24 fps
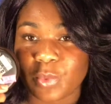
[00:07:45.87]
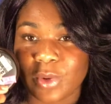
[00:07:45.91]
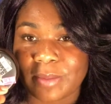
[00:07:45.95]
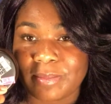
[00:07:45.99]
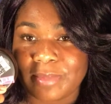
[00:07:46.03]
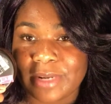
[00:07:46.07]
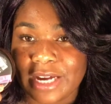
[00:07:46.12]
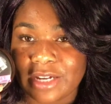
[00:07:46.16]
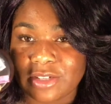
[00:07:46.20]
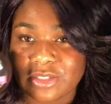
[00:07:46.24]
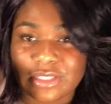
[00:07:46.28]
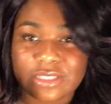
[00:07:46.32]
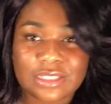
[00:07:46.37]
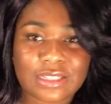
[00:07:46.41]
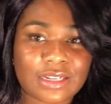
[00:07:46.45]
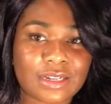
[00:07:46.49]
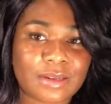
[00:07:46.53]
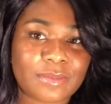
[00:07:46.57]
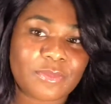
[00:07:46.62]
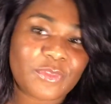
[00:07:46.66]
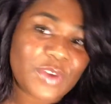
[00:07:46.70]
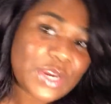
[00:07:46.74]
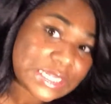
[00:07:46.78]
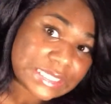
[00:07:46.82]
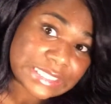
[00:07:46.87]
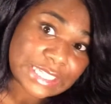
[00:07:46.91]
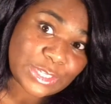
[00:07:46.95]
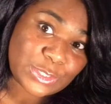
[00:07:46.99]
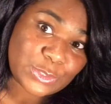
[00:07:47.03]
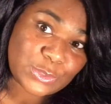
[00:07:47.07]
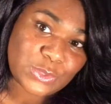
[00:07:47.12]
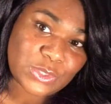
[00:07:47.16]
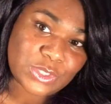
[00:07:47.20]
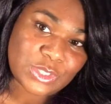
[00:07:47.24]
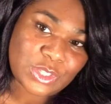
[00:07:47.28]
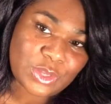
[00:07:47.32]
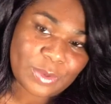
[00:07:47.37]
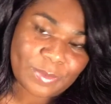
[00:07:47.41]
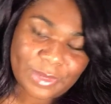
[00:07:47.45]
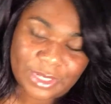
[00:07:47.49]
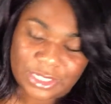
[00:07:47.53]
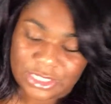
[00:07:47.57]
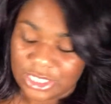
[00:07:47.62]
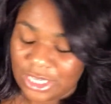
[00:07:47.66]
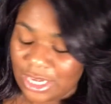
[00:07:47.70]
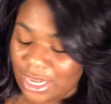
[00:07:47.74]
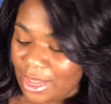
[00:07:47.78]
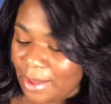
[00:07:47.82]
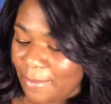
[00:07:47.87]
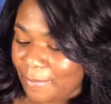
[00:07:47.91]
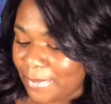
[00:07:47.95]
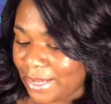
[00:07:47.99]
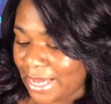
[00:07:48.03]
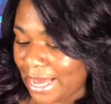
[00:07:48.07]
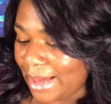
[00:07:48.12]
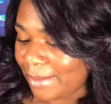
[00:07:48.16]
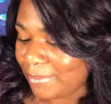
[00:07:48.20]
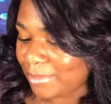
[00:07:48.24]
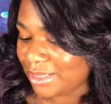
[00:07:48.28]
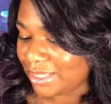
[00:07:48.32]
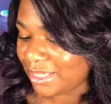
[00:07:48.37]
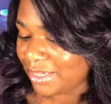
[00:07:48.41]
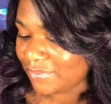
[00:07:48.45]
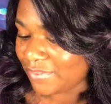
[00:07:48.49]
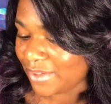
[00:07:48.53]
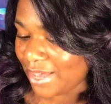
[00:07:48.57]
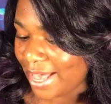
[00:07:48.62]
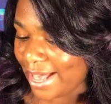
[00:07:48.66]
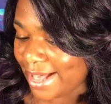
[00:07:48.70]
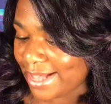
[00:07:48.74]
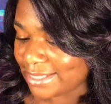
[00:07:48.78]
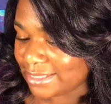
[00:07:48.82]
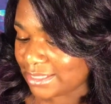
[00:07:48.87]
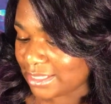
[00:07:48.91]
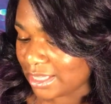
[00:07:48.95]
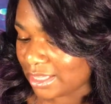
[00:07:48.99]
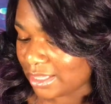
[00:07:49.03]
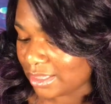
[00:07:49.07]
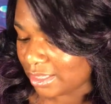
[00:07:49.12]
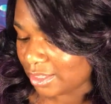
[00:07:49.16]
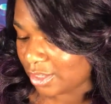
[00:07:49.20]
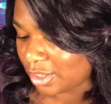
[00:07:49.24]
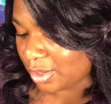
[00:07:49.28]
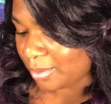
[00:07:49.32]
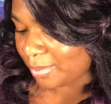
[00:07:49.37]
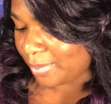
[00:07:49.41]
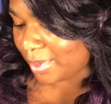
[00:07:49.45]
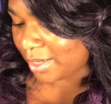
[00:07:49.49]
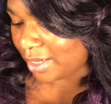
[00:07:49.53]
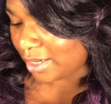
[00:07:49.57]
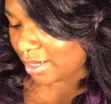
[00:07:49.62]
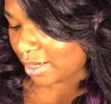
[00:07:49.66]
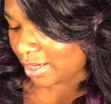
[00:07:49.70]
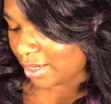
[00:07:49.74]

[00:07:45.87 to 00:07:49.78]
rubbed out some because I use it so much. But I believe it has a little bit